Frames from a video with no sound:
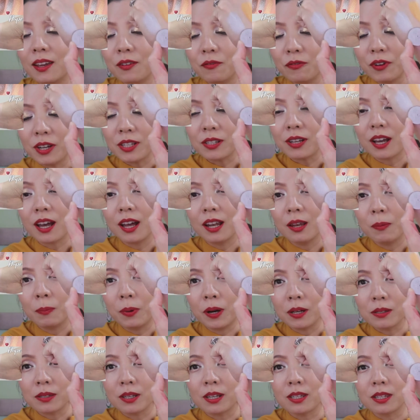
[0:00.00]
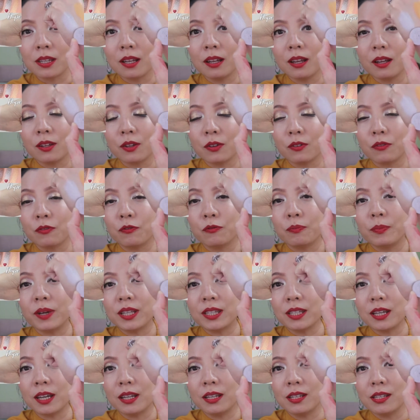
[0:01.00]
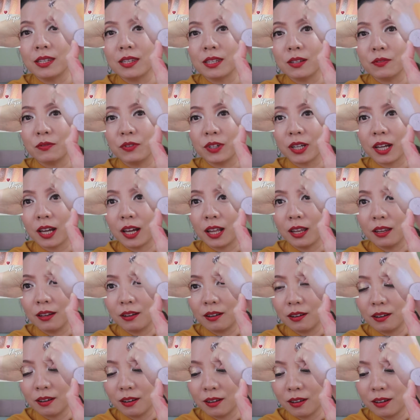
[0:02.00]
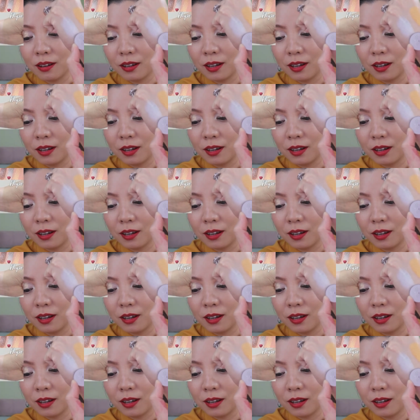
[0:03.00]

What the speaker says: In fact, Colourpop has a lot of metallic silver color,